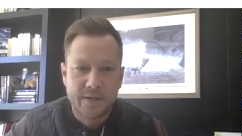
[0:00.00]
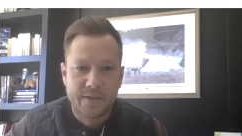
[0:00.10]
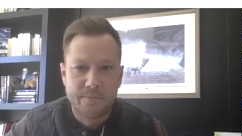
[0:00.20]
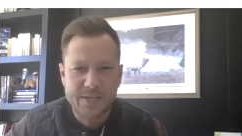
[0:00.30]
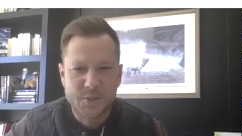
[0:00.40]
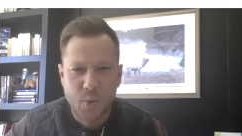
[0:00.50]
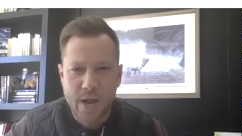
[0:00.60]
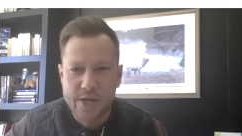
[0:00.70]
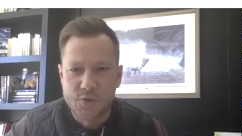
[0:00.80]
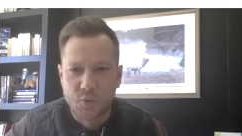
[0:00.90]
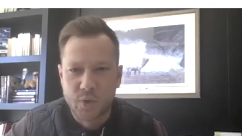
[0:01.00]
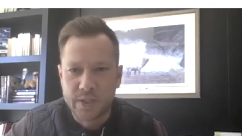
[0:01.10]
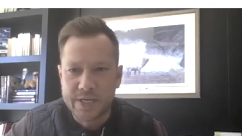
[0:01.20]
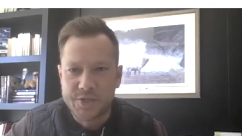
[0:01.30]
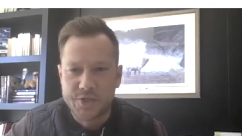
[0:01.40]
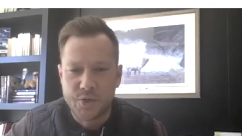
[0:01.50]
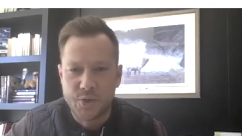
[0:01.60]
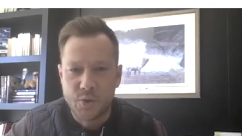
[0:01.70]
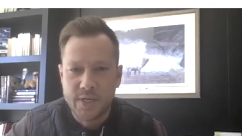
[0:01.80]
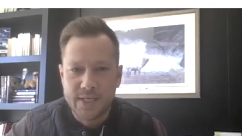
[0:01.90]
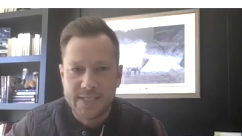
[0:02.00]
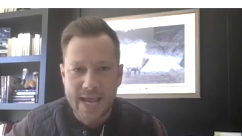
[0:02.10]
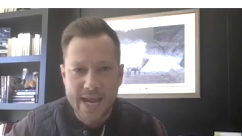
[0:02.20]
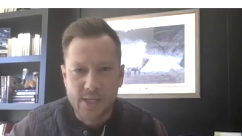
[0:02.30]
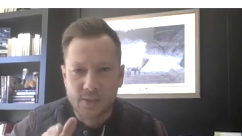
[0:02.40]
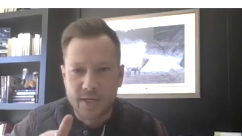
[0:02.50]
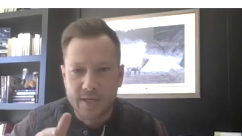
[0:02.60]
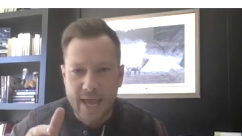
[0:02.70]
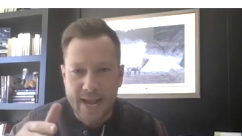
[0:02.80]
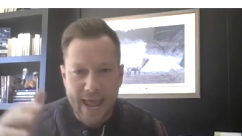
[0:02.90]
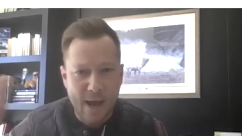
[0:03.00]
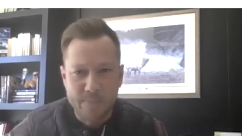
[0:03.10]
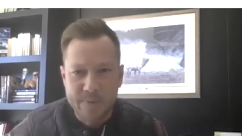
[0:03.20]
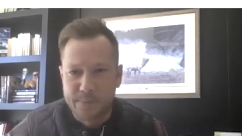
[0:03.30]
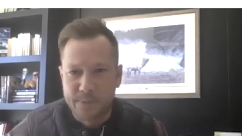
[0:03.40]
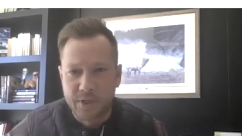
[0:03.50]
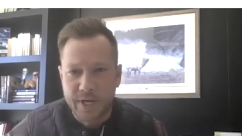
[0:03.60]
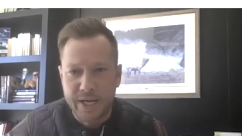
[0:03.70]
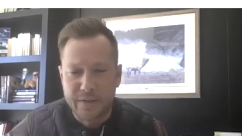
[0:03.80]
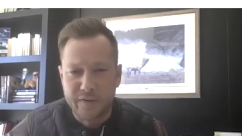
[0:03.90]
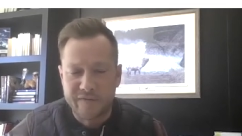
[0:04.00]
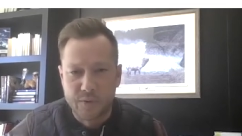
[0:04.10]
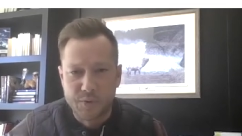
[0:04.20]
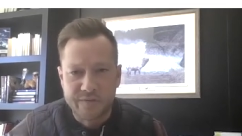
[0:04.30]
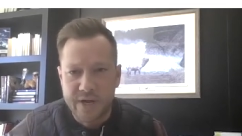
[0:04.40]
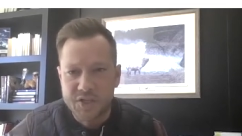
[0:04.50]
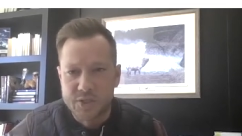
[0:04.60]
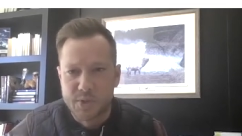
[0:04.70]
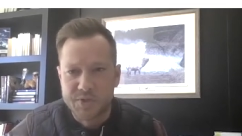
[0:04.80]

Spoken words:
the best way is really to take a look at how people are getting their fruits, vegetables,